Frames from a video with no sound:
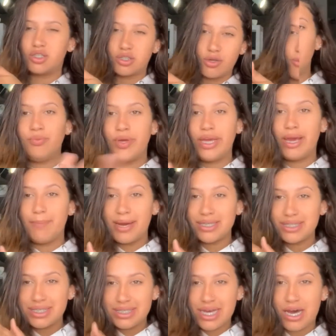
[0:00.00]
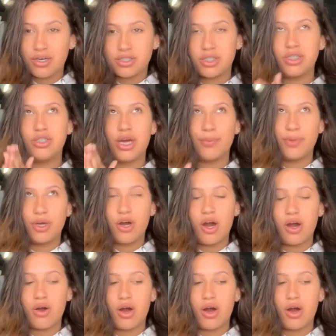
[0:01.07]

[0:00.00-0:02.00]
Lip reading: So boom, we get back to his house to drop the car